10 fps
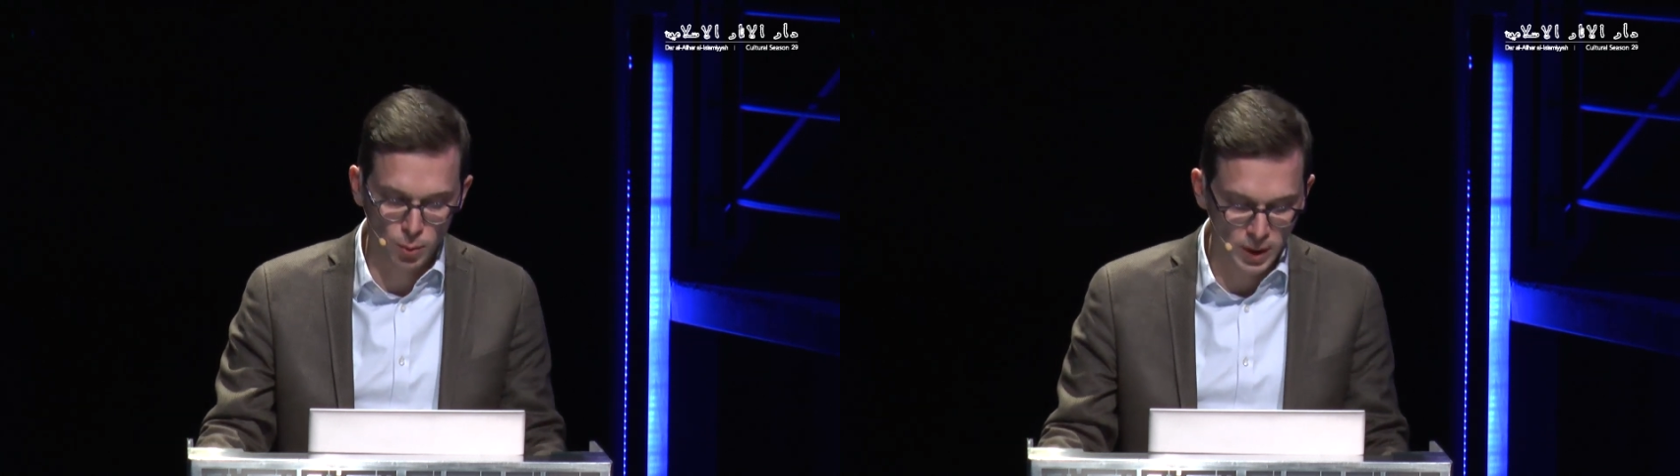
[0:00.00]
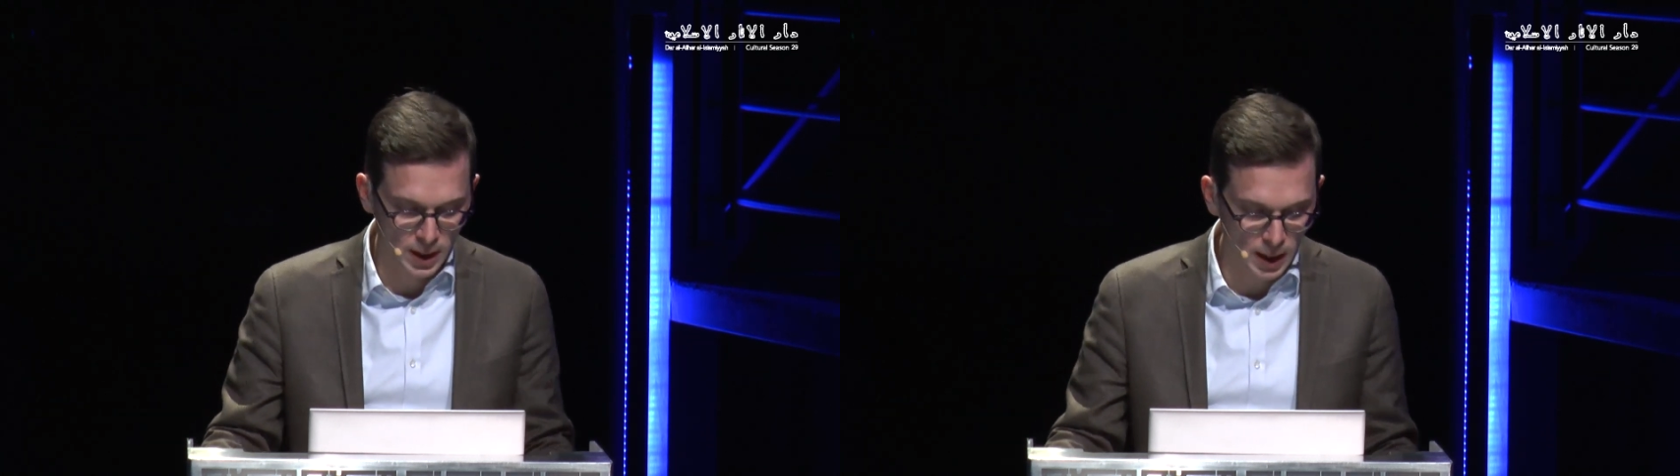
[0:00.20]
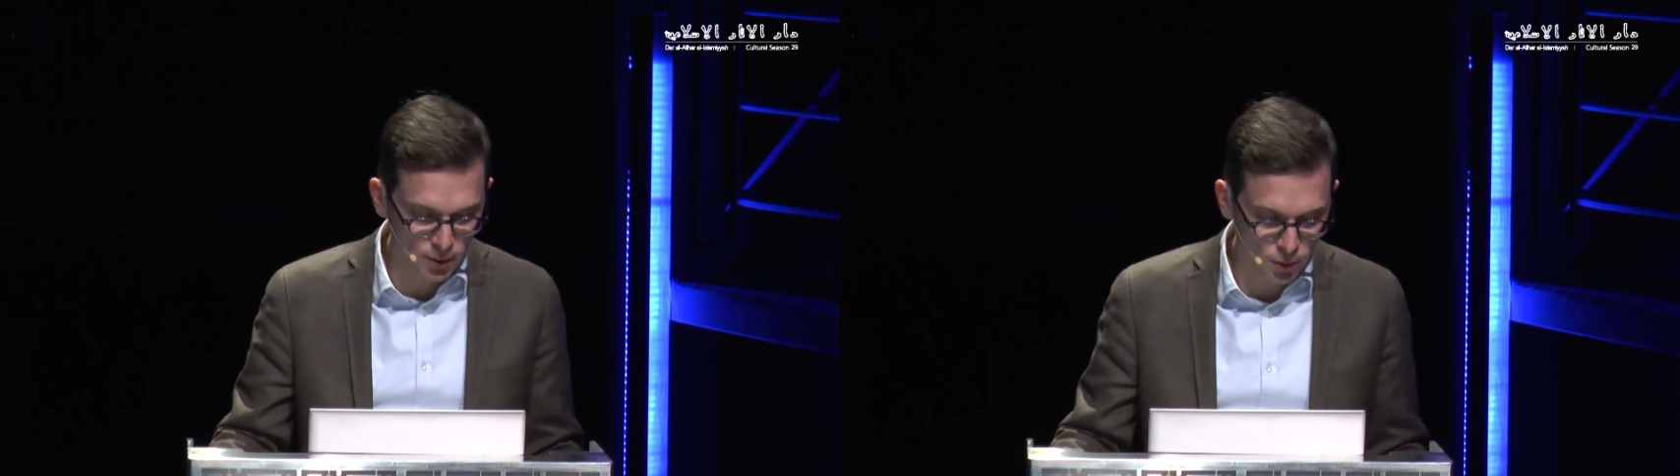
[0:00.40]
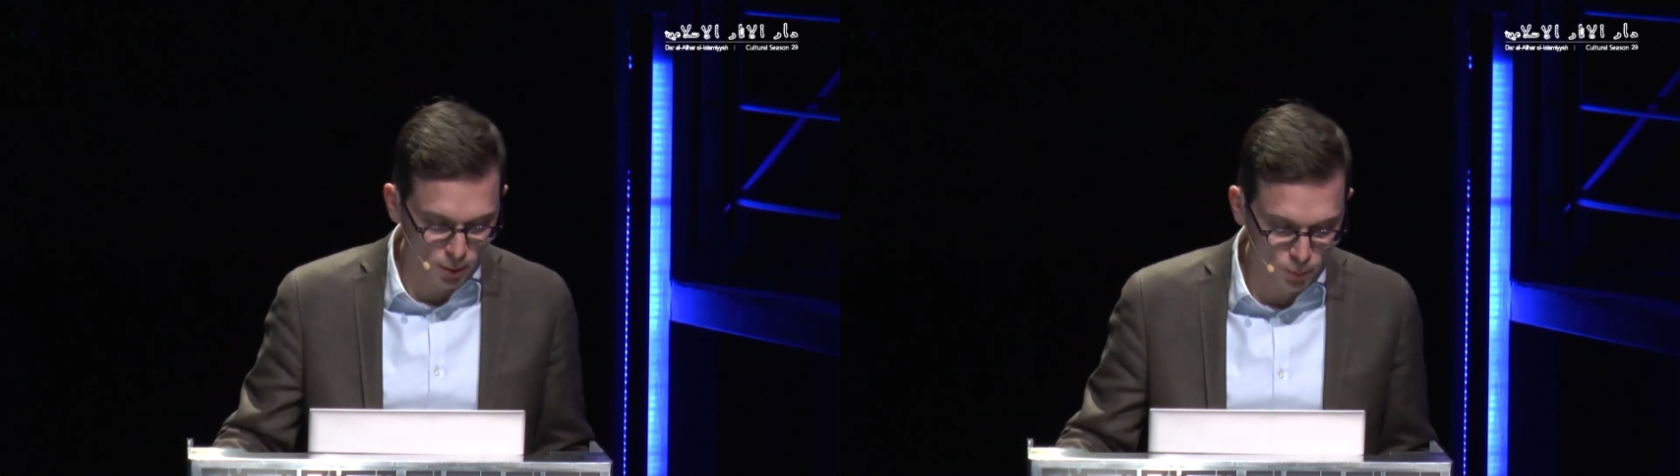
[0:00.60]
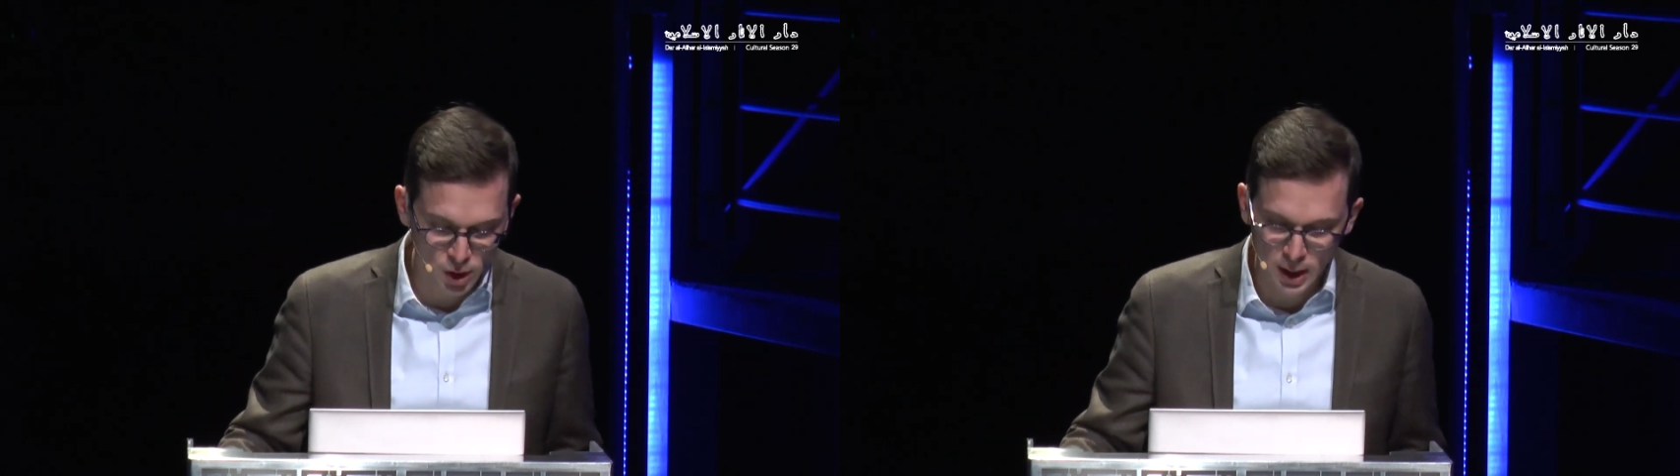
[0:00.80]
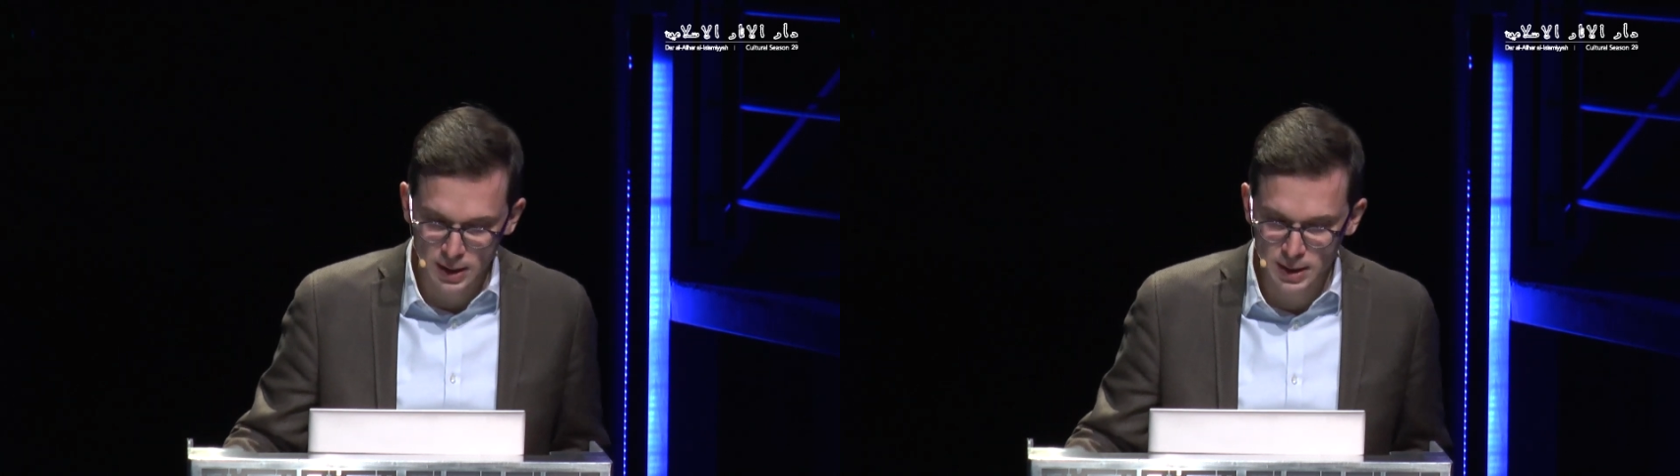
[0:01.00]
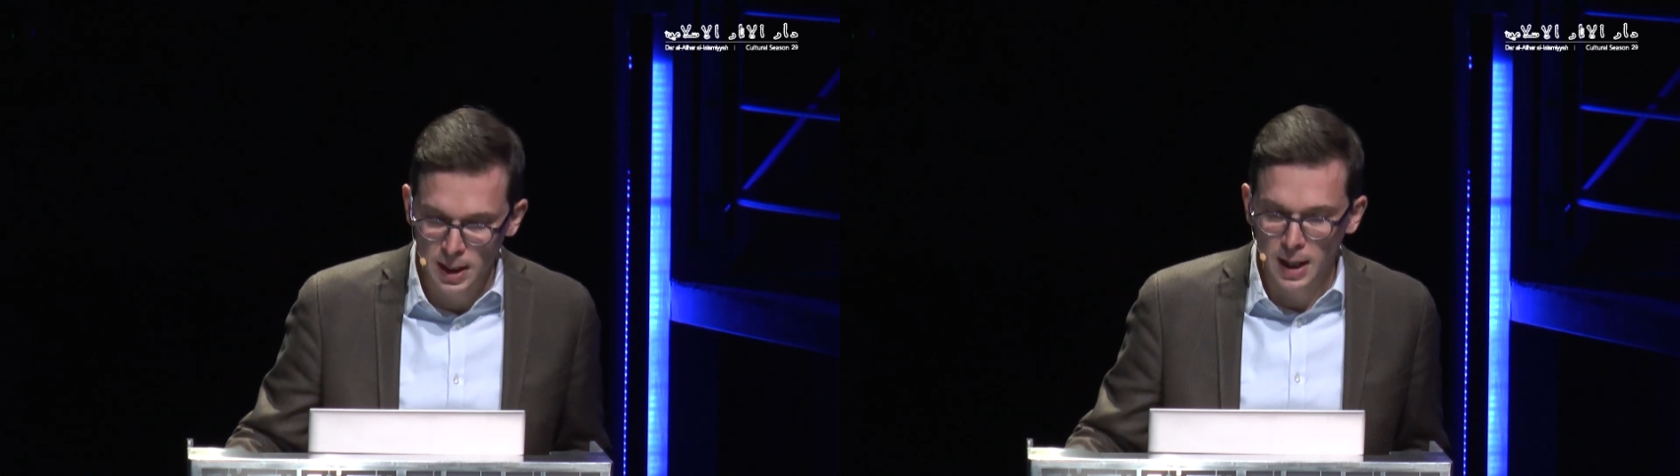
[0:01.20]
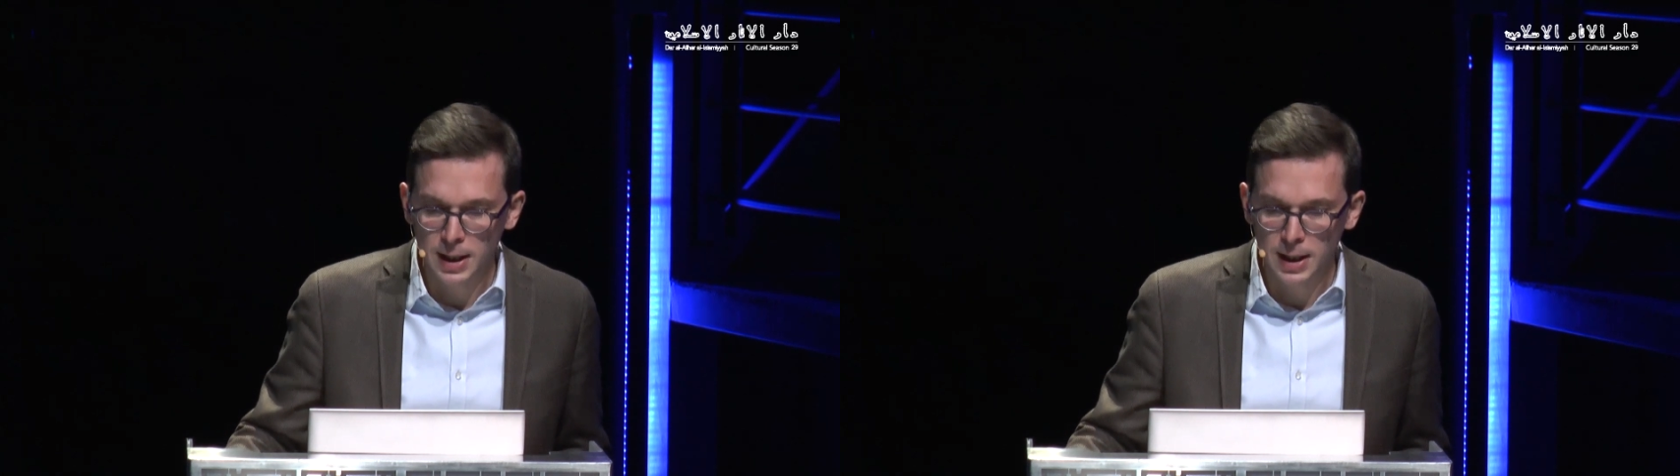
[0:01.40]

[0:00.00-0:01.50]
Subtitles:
with the other objects,